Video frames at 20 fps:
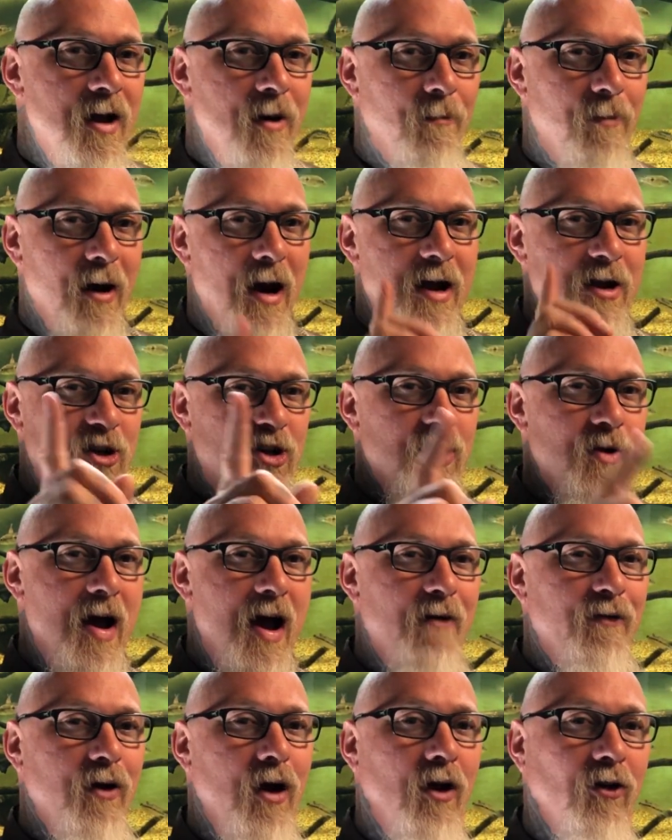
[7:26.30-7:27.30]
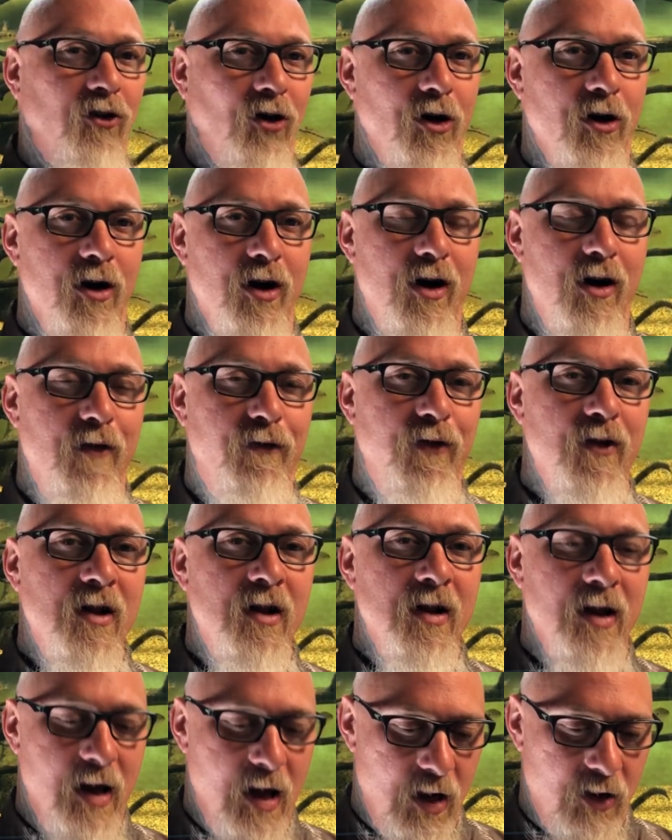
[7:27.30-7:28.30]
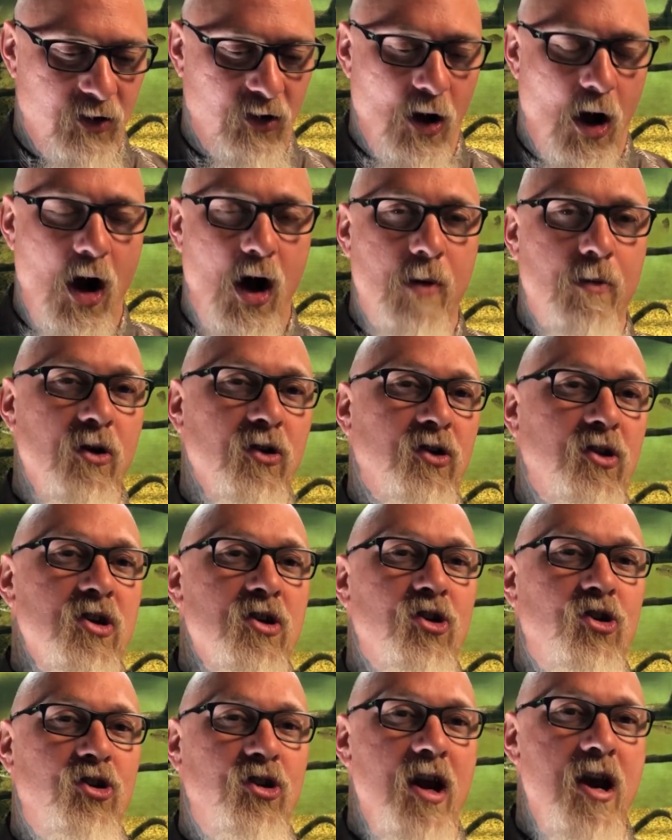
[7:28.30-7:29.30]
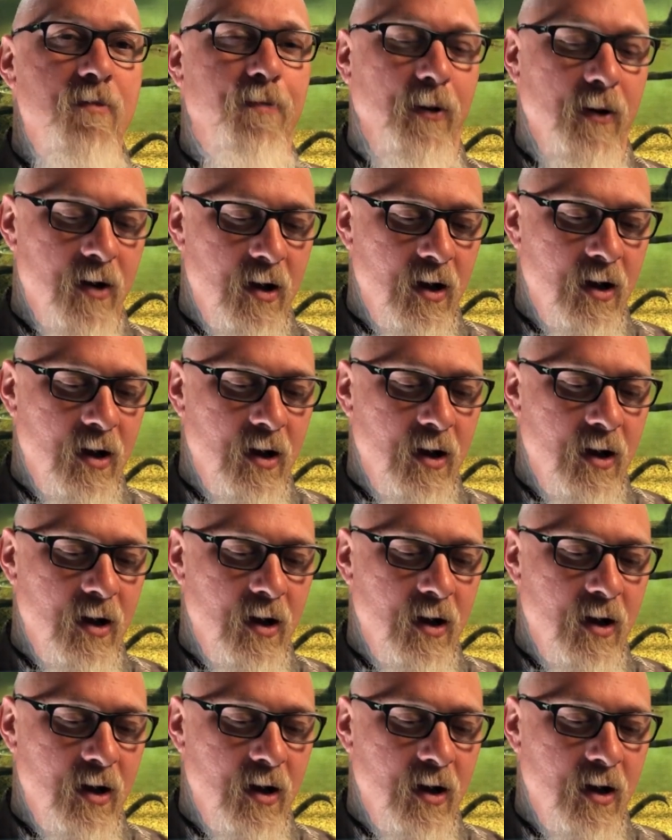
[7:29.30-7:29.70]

But I do have an alternative. It is almost as cheap.